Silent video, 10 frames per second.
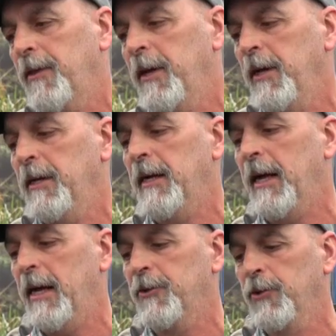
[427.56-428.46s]
thinking, and
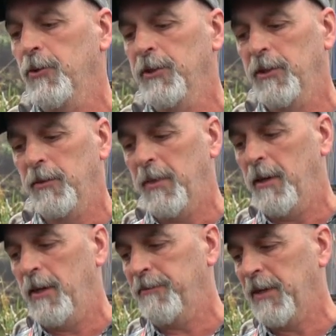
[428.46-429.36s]
I had 2 deer in my
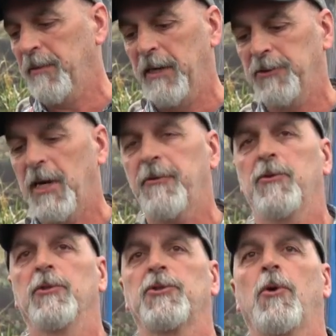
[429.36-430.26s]
lifetime that I've shot
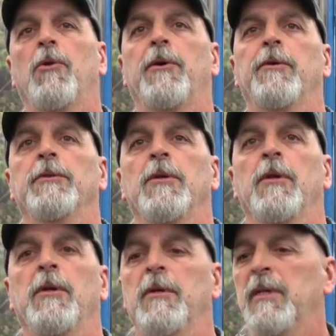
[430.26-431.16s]
through a shoulder
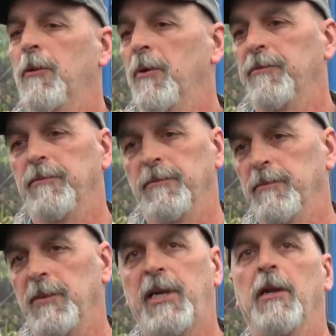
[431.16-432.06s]
that were
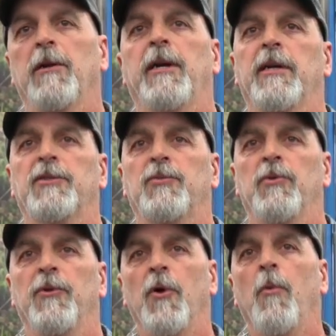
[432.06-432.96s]
killer hits
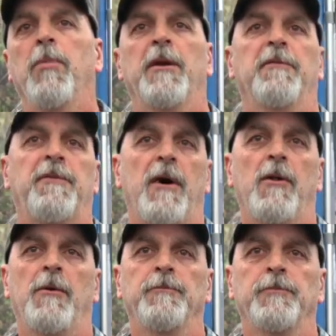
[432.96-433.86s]
with no blood to
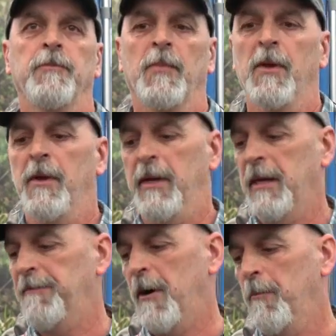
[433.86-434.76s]
follow.
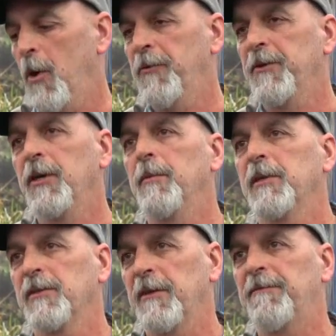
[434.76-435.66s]
And I found both the deer
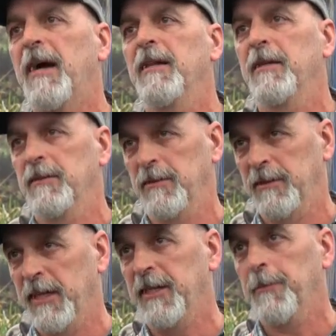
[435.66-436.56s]
because I finally
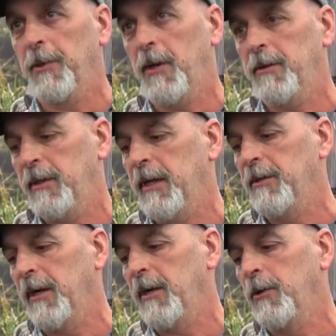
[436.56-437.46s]
did get blood,
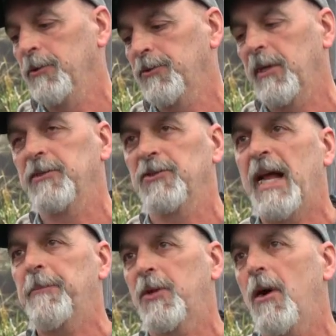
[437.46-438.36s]
and the arrows had
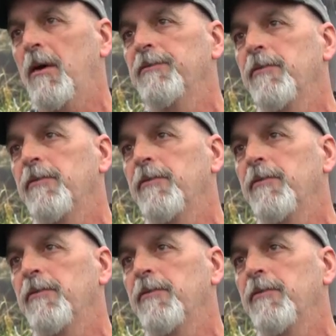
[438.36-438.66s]
snapped off.